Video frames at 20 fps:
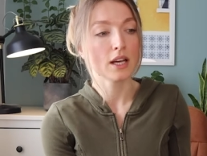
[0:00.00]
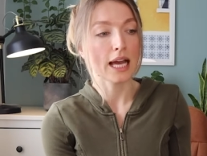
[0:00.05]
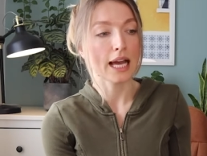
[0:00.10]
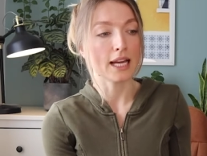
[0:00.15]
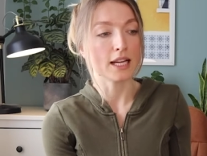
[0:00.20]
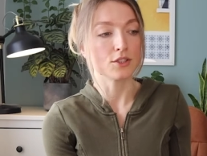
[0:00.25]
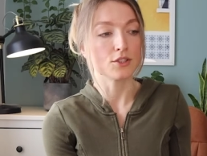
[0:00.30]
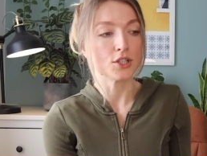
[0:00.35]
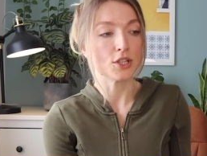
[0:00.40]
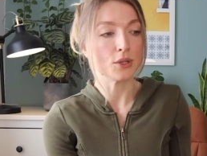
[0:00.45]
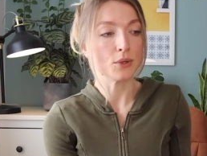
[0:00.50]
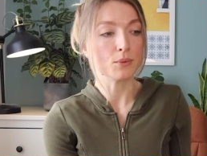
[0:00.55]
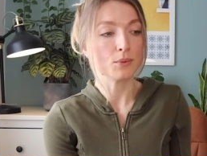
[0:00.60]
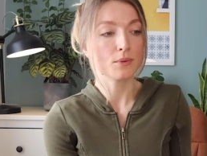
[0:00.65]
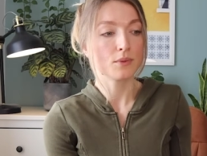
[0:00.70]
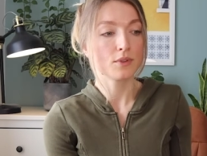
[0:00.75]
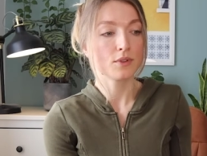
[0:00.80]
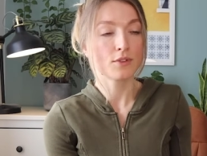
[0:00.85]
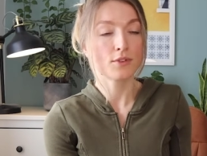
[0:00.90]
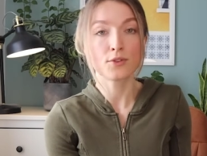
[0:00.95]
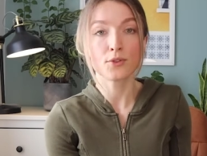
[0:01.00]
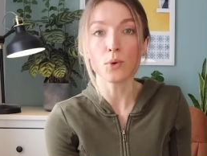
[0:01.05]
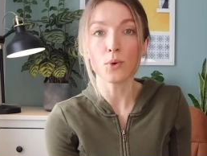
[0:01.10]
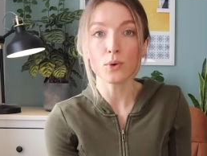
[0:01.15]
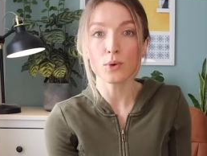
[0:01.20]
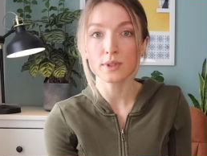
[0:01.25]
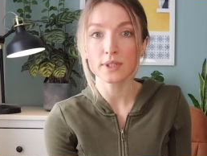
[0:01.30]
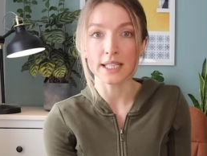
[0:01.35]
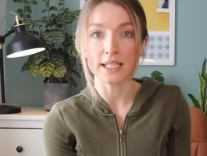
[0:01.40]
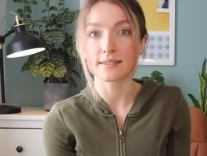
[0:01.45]
and you
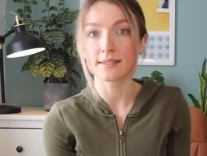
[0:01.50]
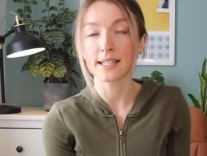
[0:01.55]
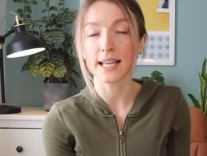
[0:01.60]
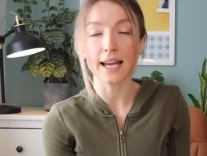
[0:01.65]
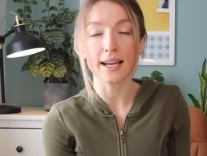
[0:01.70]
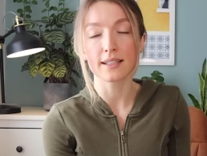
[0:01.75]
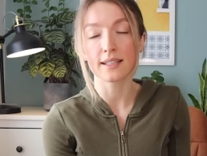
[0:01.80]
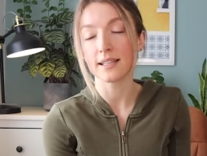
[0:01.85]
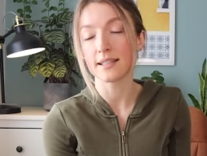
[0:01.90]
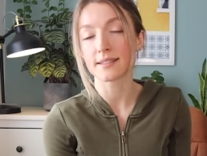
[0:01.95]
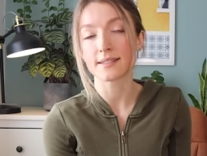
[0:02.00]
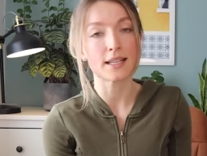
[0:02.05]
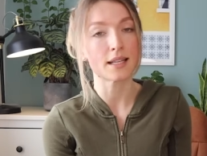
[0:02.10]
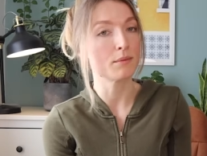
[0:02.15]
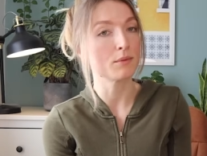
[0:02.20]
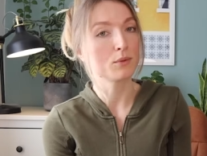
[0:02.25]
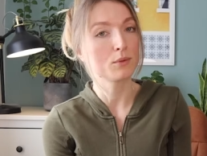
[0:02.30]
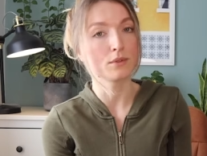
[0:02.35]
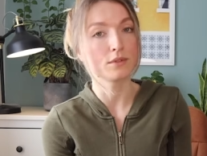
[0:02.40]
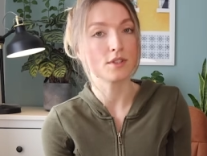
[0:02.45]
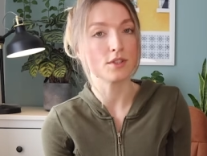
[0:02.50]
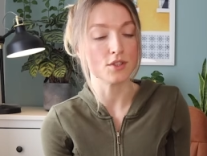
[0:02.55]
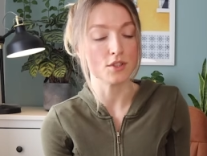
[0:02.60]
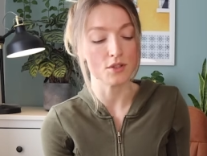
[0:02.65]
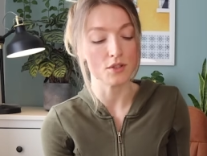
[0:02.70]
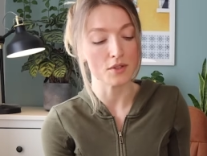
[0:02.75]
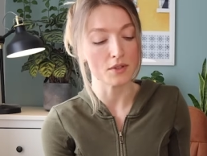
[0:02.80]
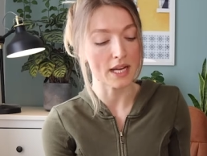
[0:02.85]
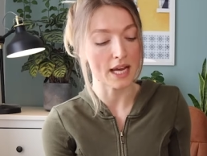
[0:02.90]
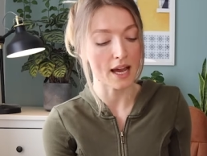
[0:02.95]
thought exactly the same thoughts as
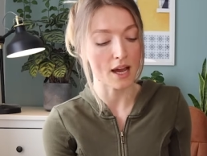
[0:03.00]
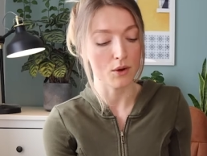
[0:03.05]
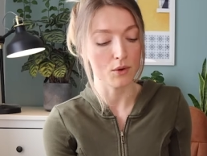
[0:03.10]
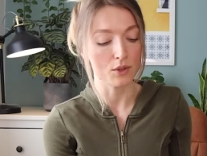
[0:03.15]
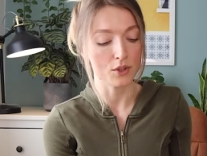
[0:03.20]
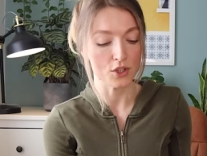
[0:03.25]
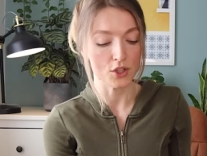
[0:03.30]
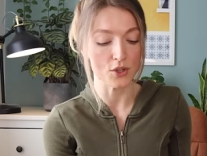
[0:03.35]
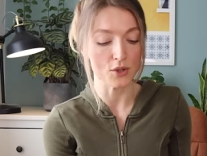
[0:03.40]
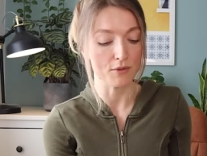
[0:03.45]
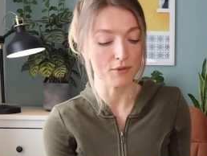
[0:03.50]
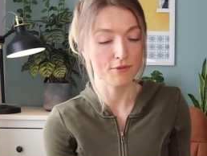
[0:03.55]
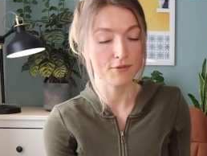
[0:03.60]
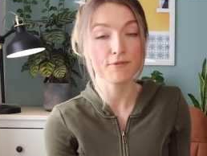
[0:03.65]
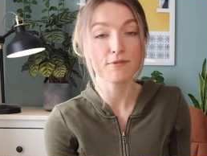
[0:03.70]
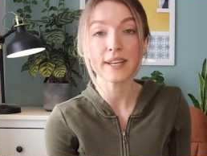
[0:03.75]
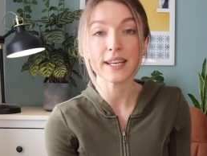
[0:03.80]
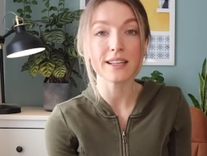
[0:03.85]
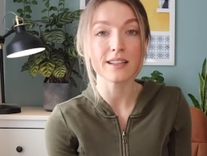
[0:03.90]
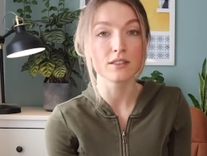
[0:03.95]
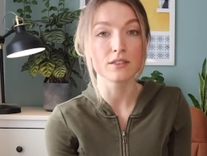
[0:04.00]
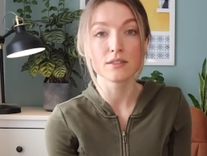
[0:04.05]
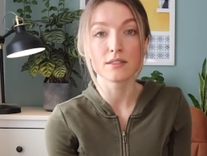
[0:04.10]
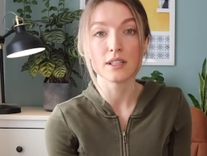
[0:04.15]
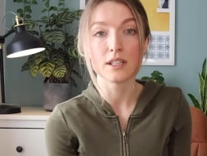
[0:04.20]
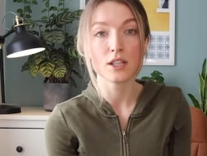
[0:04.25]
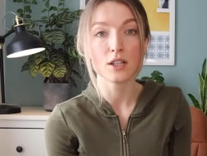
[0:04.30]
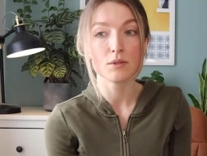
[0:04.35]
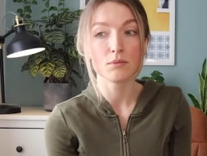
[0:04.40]
you do now, you feel